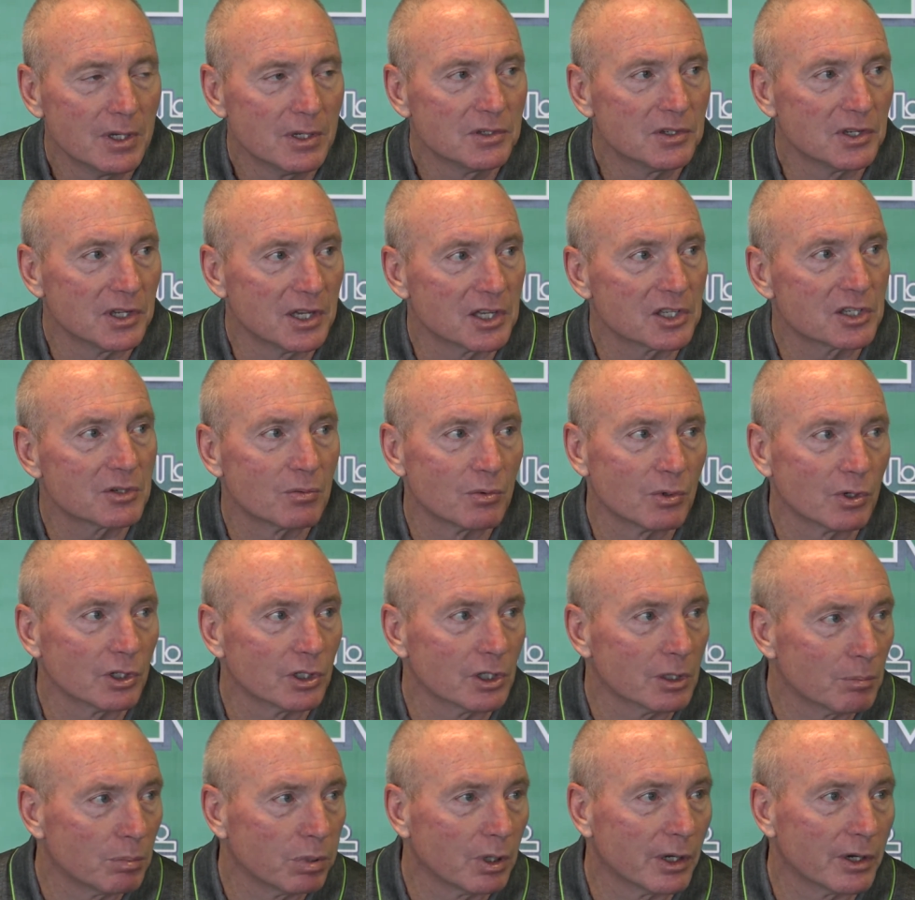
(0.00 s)
to get some really
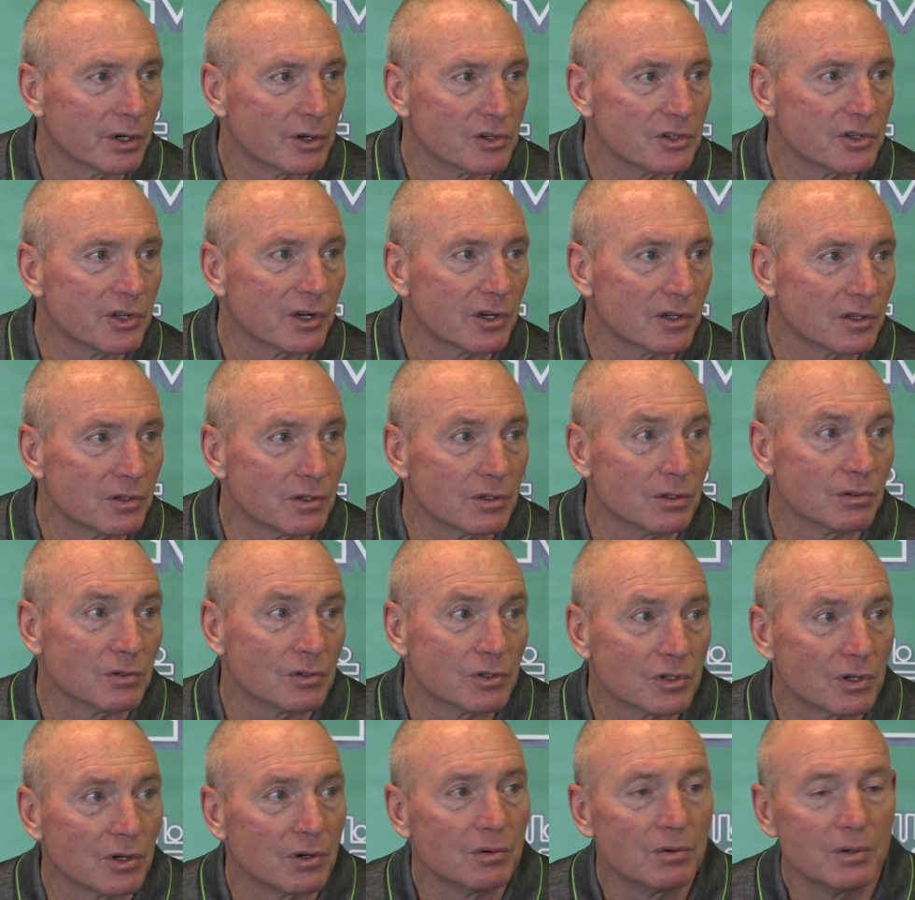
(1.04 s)
good players there too.
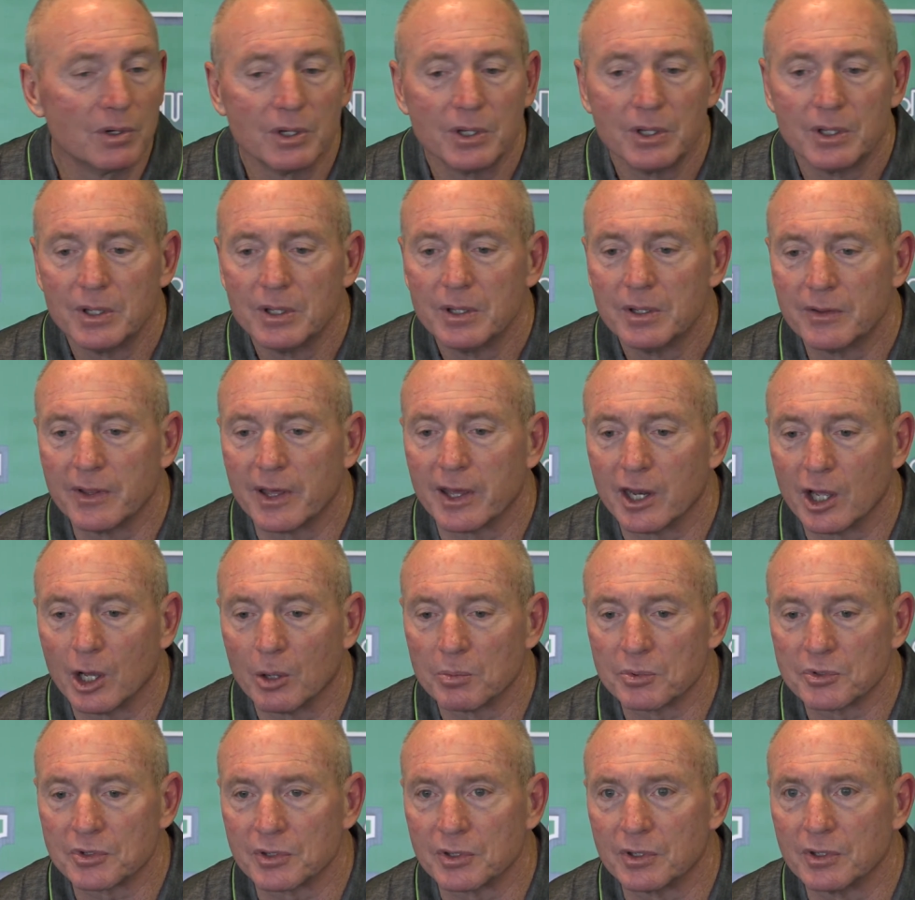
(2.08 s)
So that
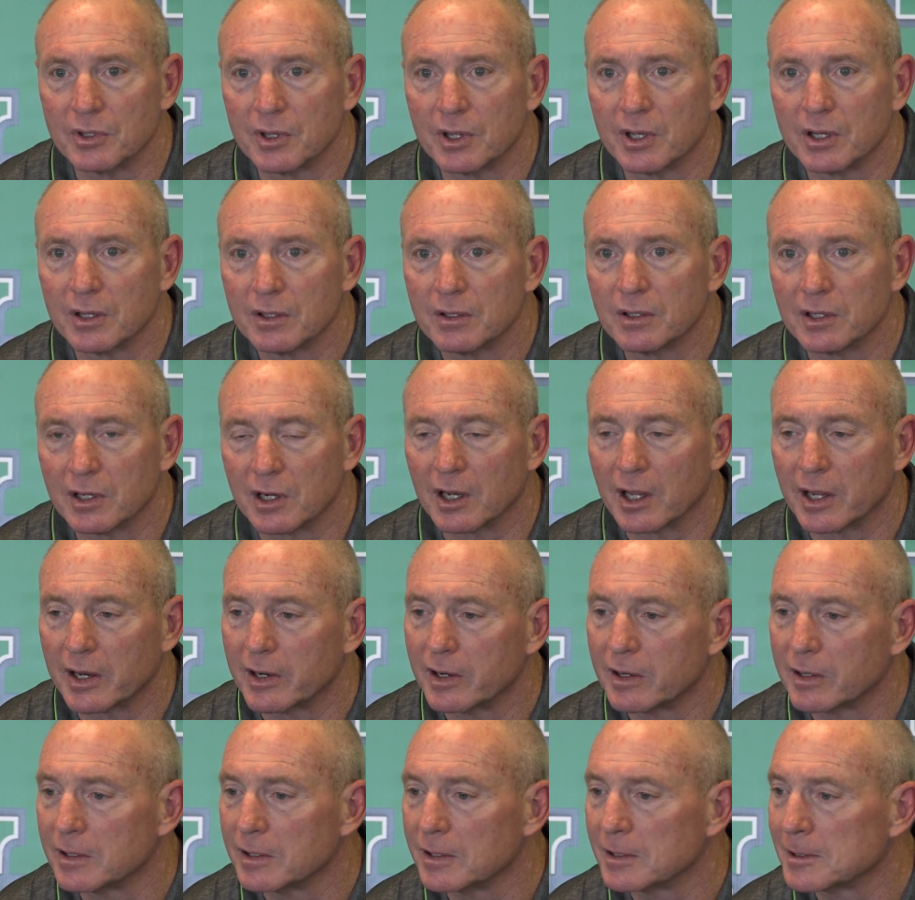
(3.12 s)
helps in, uh, in a lot of
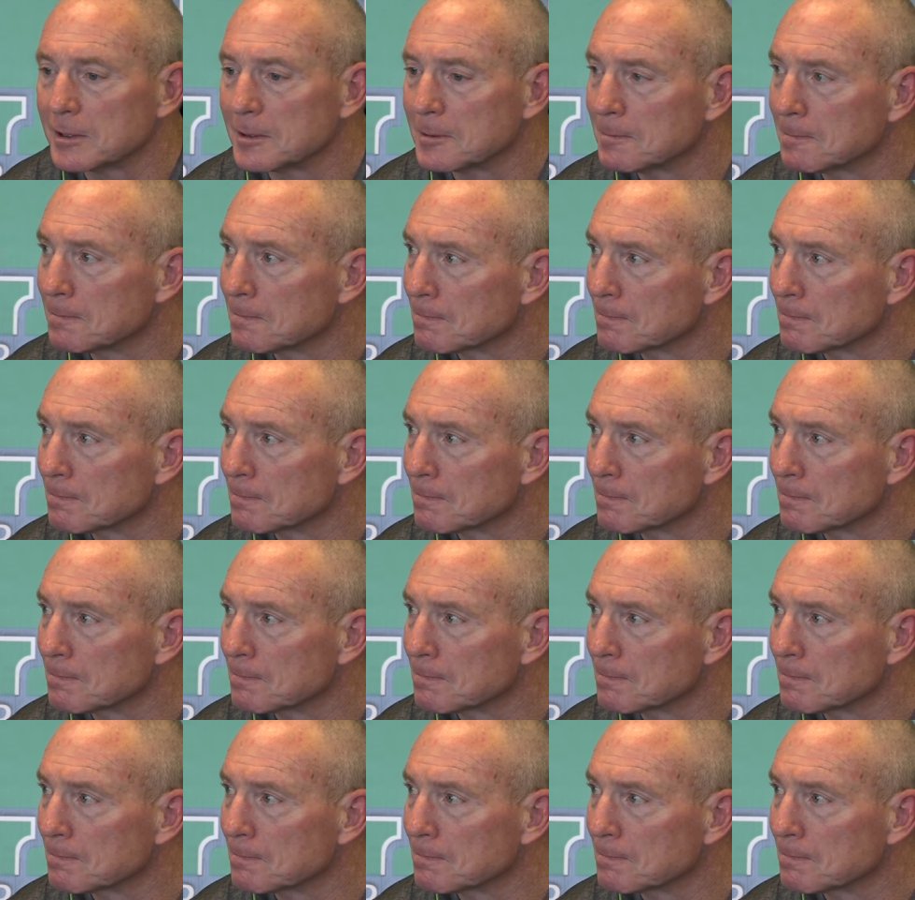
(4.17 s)
areas.